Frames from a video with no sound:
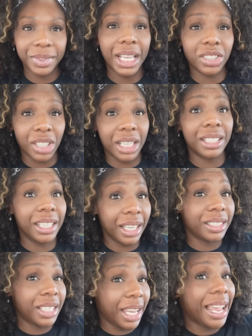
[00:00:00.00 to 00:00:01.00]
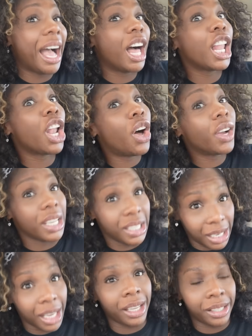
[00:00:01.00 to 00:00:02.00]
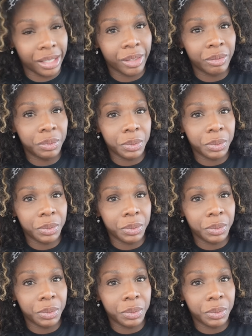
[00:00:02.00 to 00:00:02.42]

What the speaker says: that's gonna dictate how long it takes.